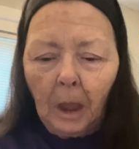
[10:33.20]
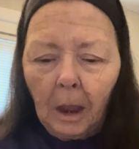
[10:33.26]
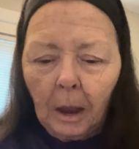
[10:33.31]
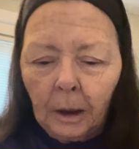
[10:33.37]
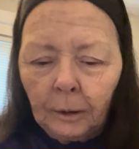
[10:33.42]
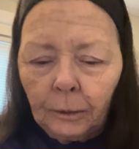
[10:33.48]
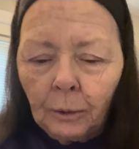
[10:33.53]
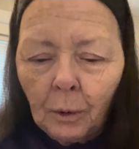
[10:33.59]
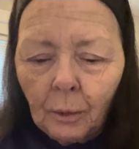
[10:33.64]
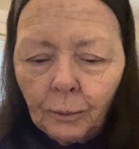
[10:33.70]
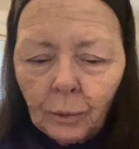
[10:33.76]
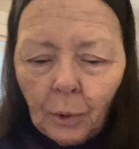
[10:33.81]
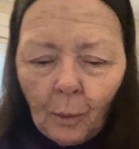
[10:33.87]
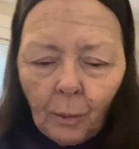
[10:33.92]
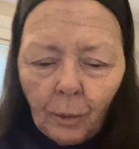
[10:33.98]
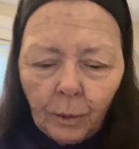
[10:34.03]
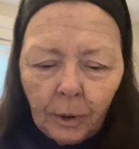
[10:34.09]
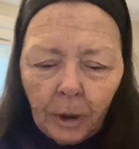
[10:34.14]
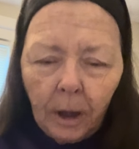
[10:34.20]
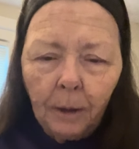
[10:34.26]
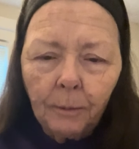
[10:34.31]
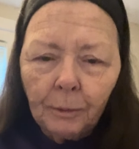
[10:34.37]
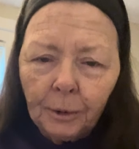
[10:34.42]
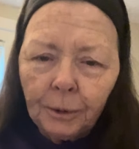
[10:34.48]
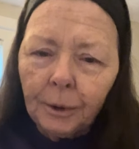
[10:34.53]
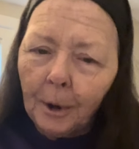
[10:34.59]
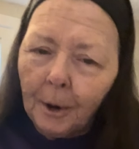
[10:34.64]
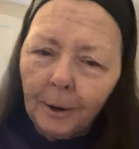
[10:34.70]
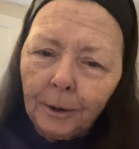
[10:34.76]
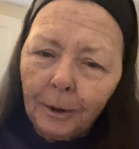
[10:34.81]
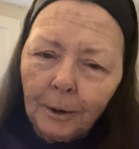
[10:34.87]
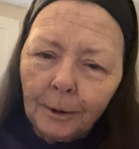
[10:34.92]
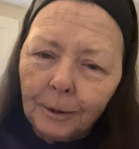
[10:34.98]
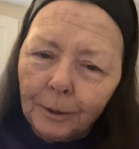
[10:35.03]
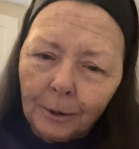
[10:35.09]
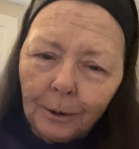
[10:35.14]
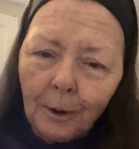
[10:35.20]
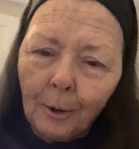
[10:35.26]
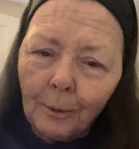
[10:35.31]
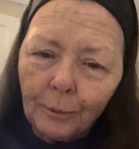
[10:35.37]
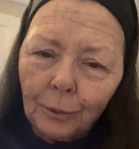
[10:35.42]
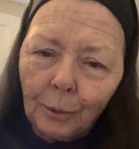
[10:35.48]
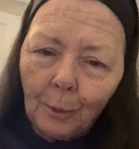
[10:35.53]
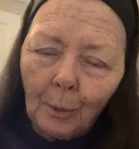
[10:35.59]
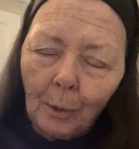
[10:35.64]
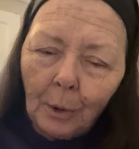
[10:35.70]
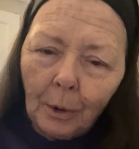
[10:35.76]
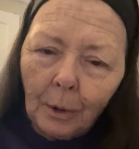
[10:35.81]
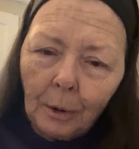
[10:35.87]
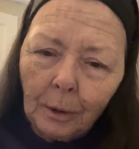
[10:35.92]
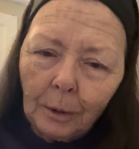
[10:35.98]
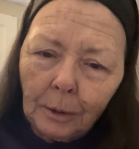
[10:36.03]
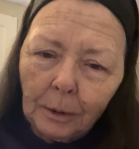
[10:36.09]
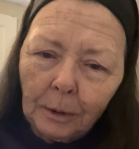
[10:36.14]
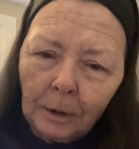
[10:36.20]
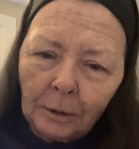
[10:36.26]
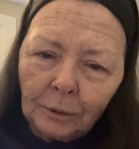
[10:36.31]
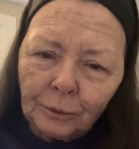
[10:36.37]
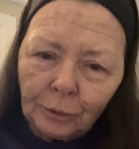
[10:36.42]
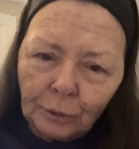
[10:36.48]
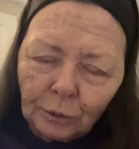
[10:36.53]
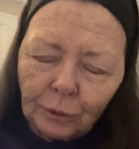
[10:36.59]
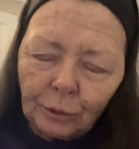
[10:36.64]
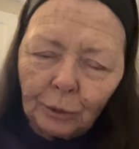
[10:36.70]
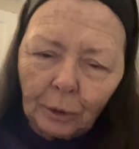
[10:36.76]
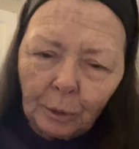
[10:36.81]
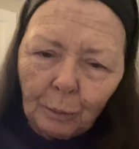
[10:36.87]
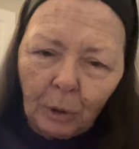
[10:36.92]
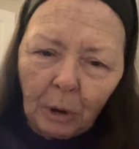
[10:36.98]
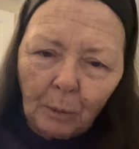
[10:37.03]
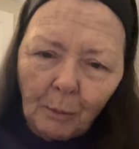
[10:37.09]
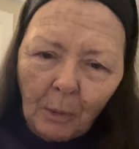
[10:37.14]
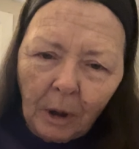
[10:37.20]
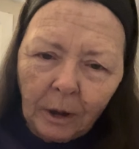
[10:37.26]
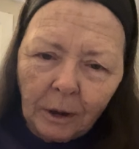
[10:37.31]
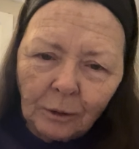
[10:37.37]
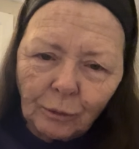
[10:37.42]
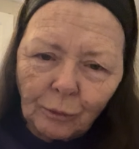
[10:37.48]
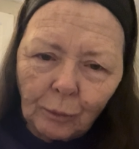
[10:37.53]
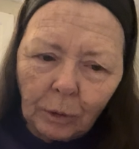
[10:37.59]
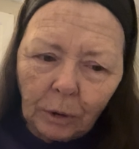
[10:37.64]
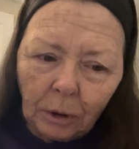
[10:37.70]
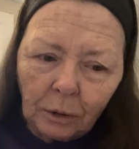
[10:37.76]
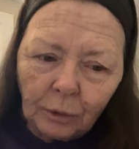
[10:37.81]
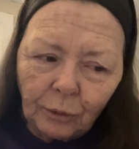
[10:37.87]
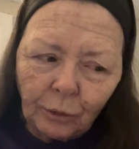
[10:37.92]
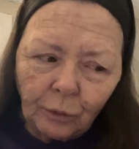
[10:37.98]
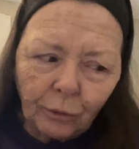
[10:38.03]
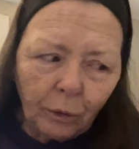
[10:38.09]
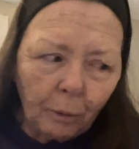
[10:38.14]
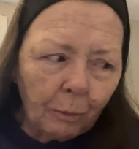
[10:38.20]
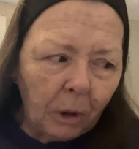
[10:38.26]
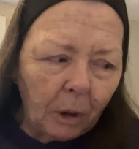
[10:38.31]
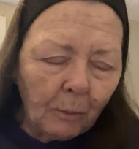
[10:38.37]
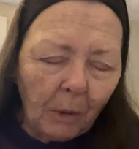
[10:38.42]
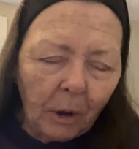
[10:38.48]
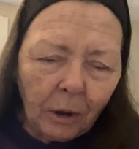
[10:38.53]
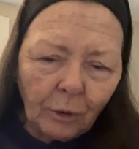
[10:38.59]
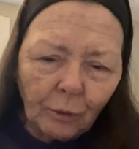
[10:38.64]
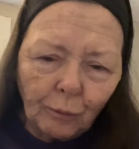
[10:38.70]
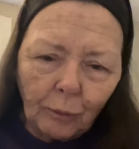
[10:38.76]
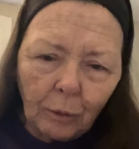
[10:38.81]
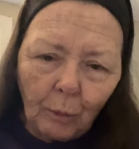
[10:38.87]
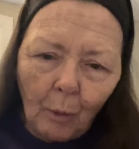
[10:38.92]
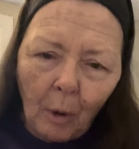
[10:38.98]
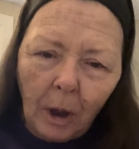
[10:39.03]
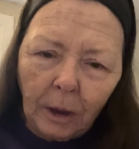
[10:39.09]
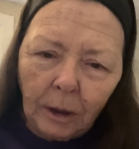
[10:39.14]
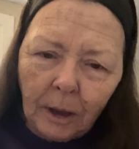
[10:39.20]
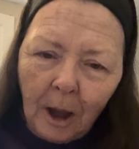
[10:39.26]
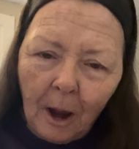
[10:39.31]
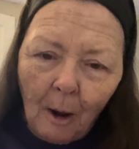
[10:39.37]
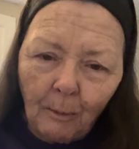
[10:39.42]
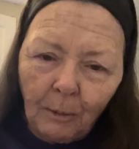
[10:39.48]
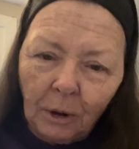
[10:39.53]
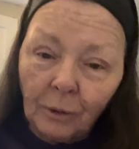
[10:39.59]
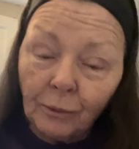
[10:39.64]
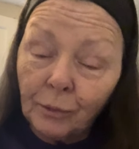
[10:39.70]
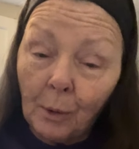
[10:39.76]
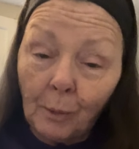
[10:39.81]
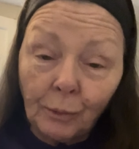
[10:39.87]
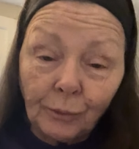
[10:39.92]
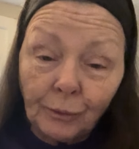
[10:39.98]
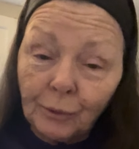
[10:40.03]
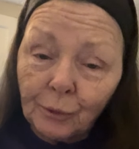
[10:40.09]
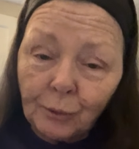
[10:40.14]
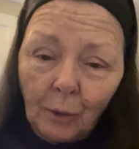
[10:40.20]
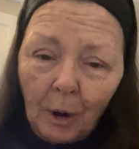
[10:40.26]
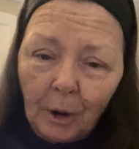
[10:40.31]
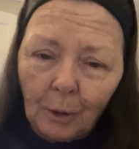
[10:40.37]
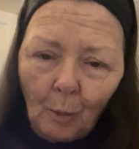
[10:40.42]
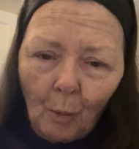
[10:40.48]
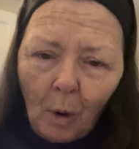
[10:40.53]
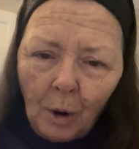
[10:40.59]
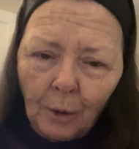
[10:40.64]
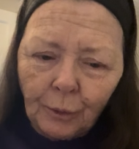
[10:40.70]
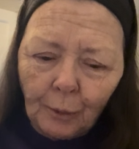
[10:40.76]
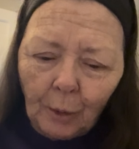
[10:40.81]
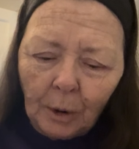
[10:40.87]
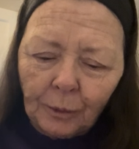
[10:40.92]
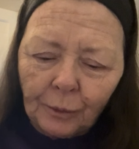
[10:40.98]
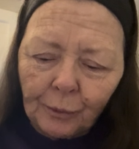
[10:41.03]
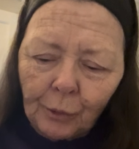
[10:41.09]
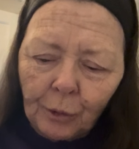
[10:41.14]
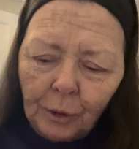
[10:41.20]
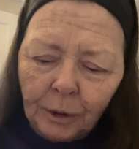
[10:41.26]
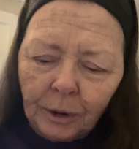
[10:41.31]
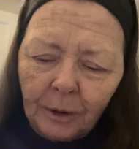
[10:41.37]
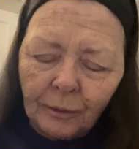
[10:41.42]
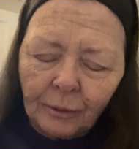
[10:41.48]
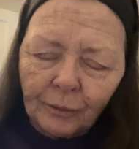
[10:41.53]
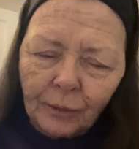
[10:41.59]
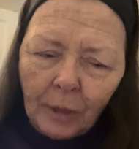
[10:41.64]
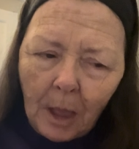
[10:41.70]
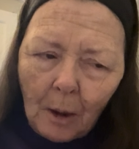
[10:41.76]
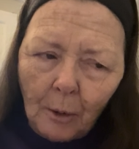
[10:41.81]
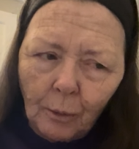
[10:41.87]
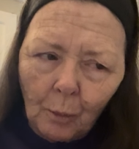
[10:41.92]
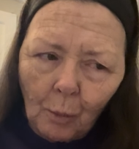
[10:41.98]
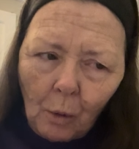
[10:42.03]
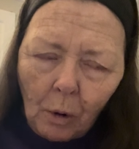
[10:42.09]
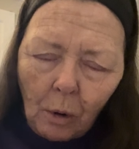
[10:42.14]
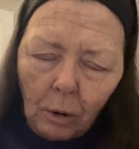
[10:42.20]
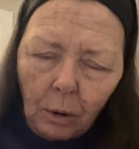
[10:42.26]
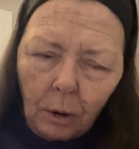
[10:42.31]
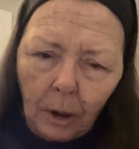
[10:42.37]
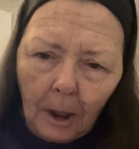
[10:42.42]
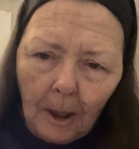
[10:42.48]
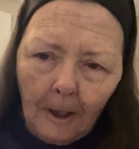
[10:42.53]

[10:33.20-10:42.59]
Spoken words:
I don't know her name to tell you to go to her, and she should be in my history. She should be in my history right now because I was just trying to watch her. I just couldn't get the sound to work.